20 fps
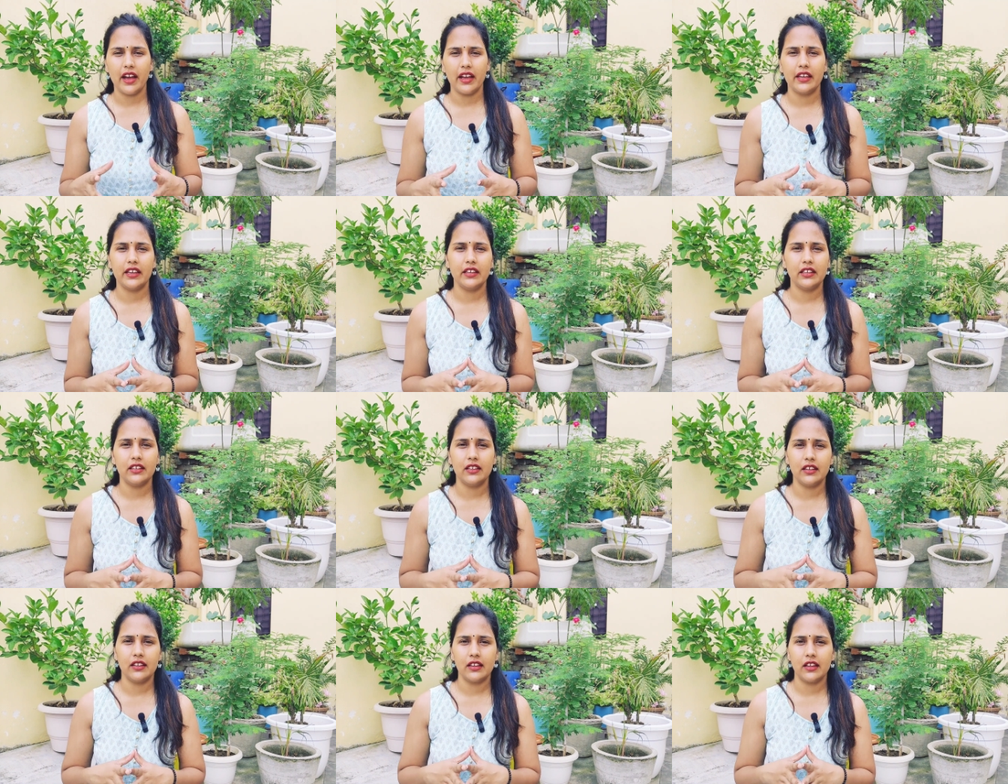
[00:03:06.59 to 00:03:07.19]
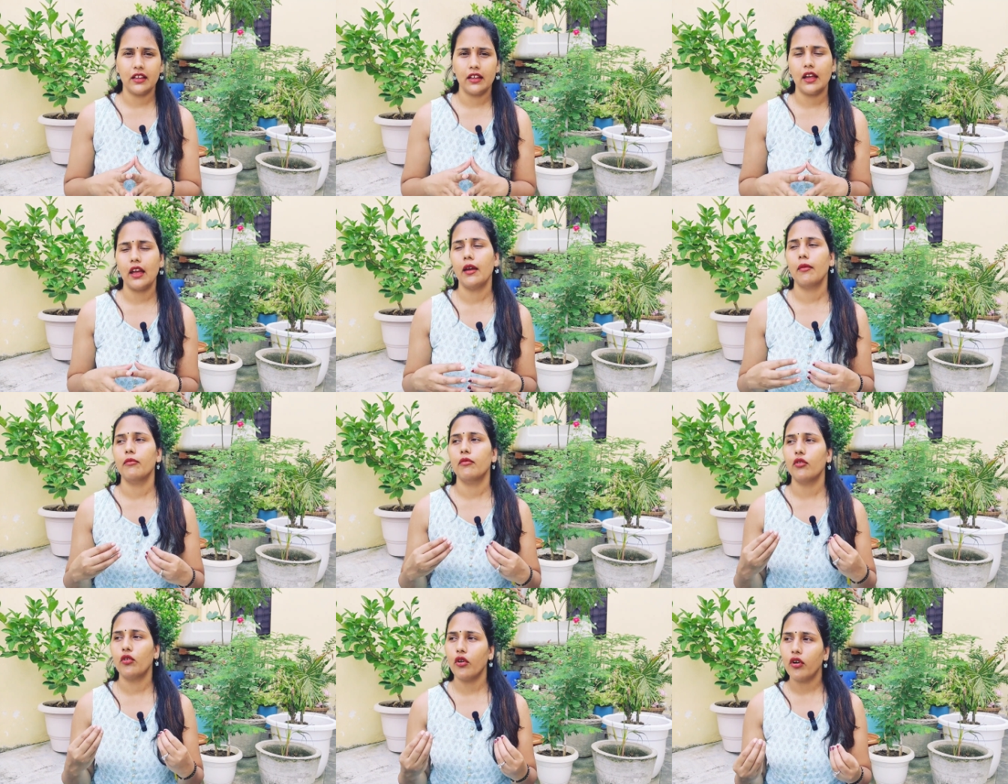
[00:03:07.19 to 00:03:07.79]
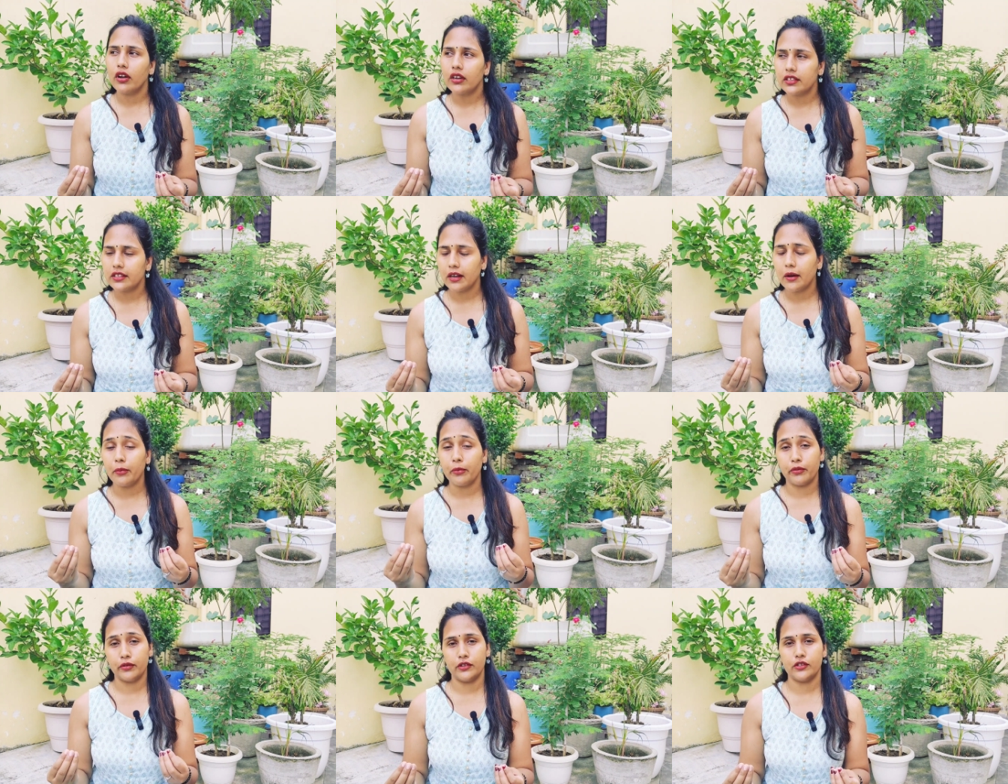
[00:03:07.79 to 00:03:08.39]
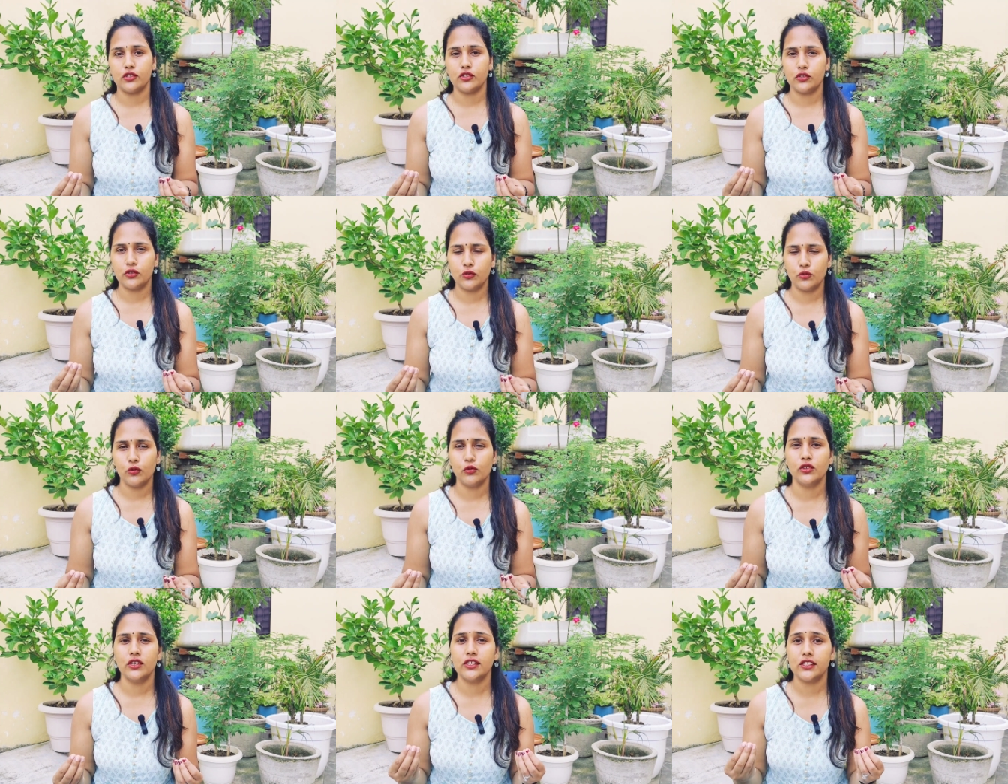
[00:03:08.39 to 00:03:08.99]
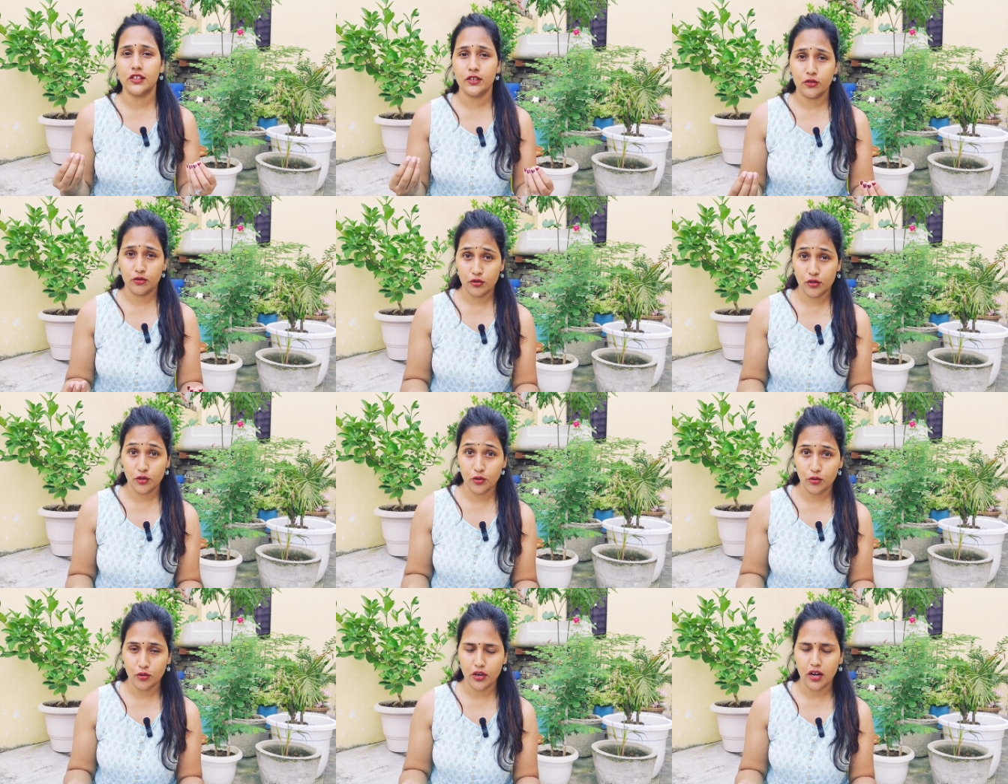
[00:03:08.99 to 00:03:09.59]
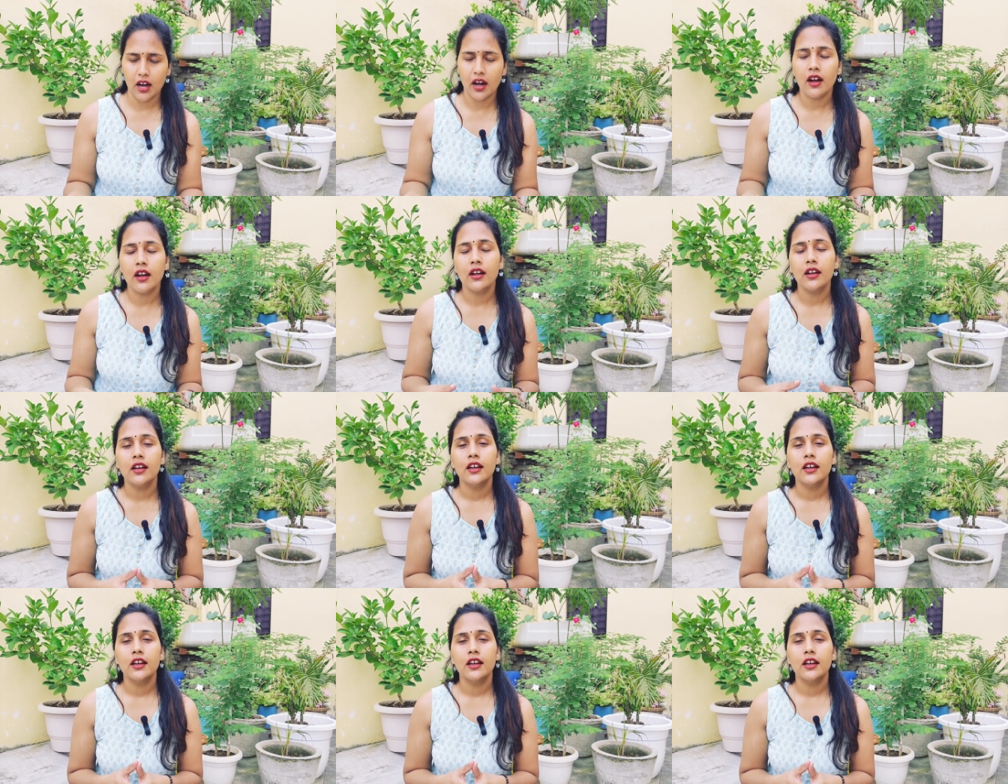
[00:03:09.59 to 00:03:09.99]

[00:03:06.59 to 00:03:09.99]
I am not a person who is into yoga.